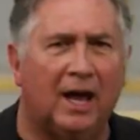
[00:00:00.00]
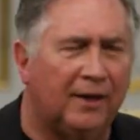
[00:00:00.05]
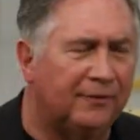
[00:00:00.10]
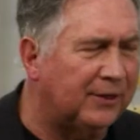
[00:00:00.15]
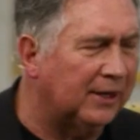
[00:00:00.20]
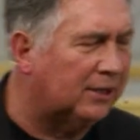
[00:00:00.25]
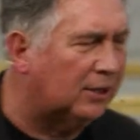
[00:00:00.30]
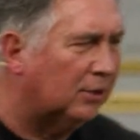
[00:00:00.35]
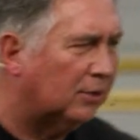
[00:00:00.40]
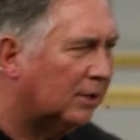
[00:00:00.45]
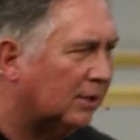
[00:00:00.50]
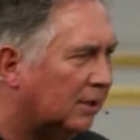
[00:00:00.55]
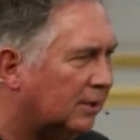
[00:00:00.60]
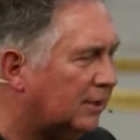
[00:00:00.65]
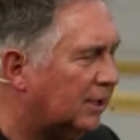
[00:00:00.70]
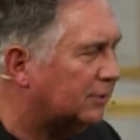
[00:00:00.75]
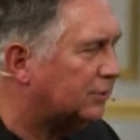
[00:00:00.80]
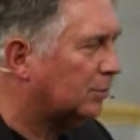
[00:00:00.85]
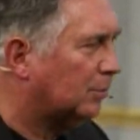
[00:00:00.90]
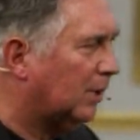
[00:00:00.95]
I think you can,
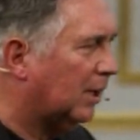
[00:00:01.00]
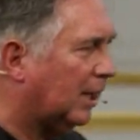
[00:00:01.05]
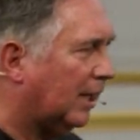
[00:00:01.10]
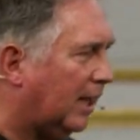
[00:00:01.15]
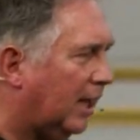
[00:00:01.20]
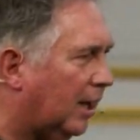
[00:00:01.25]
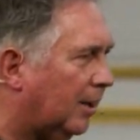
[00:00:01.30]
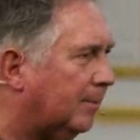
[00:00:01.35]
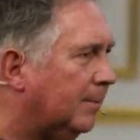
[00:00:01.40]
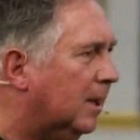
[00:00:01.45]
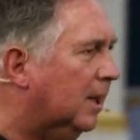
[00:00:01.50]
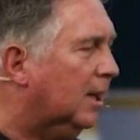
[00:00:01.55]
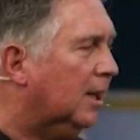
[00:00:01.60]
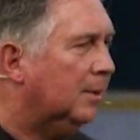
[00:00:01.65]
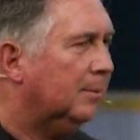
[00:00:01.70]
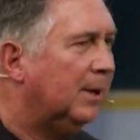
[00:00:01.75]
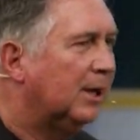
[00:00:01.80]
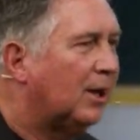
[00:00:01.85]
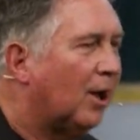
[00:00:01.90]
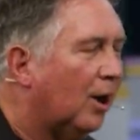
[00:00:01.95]
this will really help
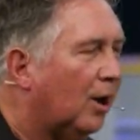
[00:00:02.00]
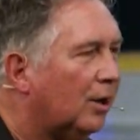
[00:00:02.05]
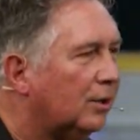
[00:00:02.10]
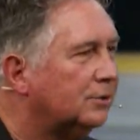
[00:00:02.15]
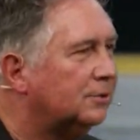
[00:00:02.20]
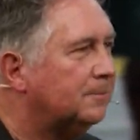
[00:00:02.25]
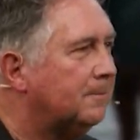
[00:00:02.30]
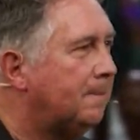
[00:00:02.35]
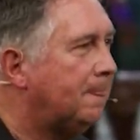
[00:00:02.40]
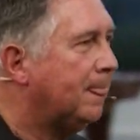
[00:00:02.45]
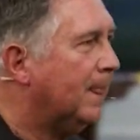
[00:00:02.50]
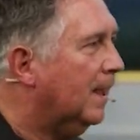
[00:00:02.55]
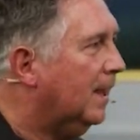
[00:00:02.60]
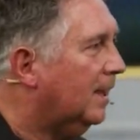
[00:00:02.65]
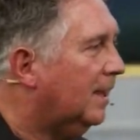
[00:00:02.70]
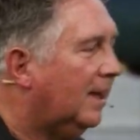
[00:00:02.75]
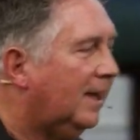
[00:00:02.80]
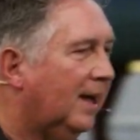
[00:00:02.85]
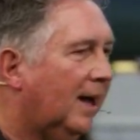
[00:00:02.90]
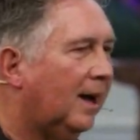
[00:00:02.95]
because
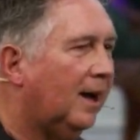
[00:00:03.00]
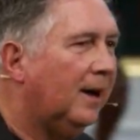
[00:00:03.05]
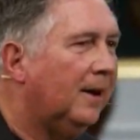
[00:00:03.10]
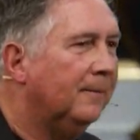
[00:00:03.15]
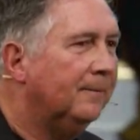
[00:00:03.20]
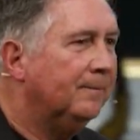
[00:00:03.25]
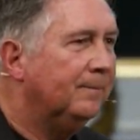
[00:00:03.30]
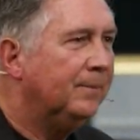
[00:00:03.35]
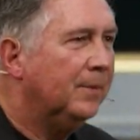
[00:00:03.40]
uh,